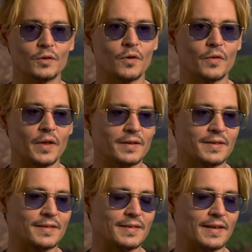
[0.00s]
You know
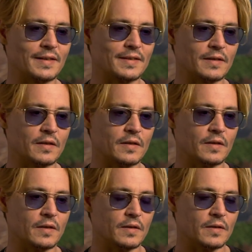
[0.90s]
that that uh,
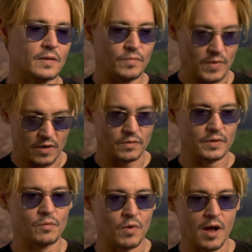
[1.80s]
not
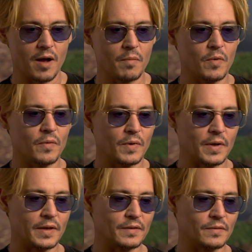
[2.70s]
only Rob
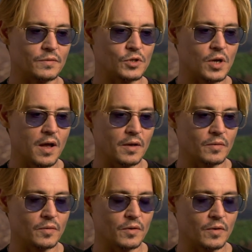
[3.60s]
and
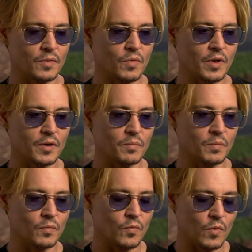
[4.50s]
John uh, wanted
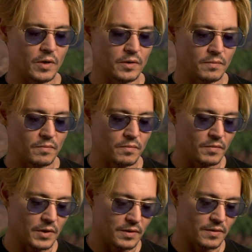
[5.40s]
wanted
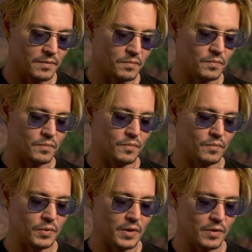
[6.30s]
me to
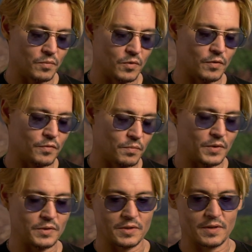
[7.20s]
play the wolf,
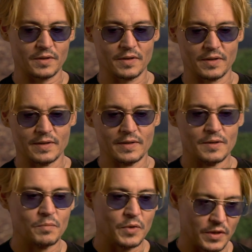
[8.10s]
but uh,
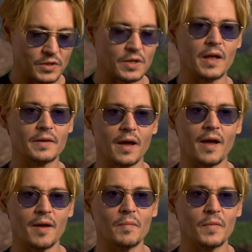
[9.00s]
but that
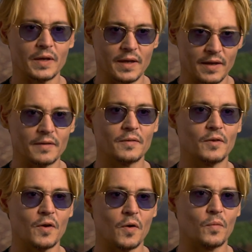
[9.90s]
Sondheim again,
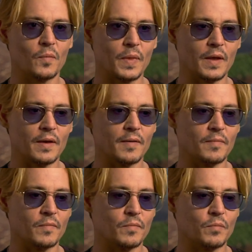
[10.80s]
you know,
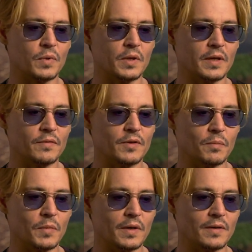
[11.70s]
um, believed
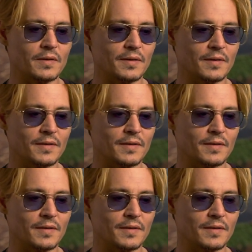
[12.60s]
in me to